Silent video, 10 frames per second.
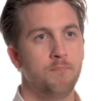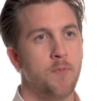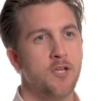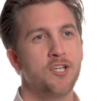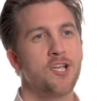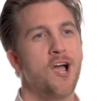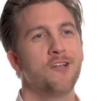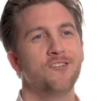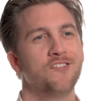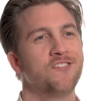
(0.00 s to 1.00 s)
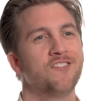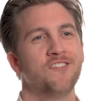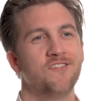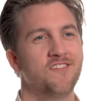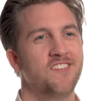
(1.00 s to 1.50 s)
budget-conscious
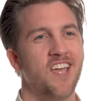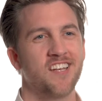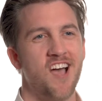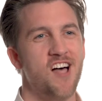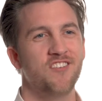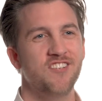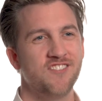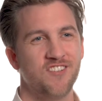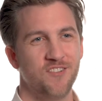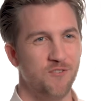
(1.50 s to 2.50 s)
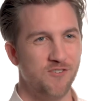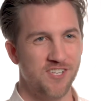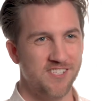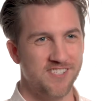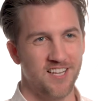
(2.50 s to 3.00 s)
technology
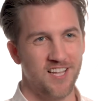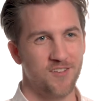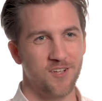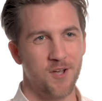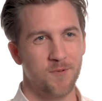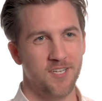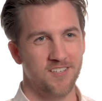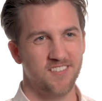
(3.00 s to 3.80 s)
solutions that allow the company to